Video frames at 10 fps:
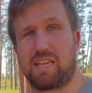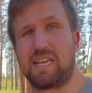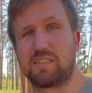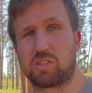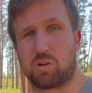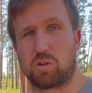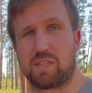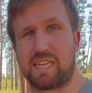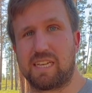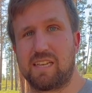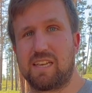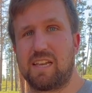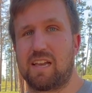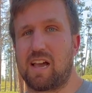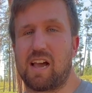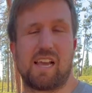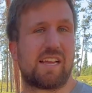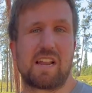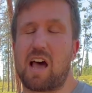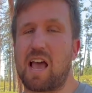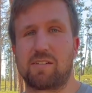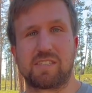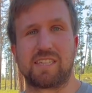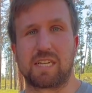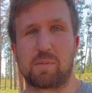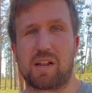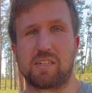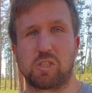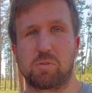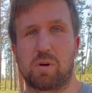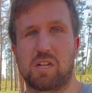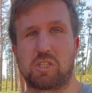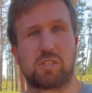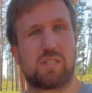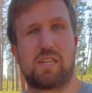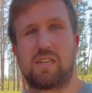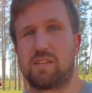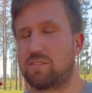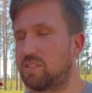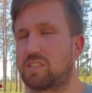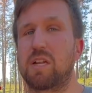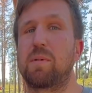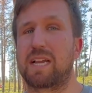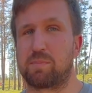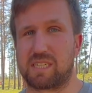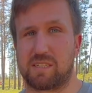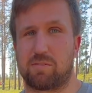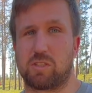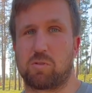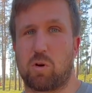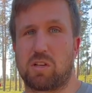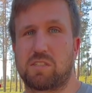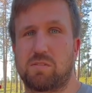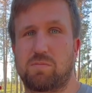internally and not have to think about it too much, it's going to make a big difference for us.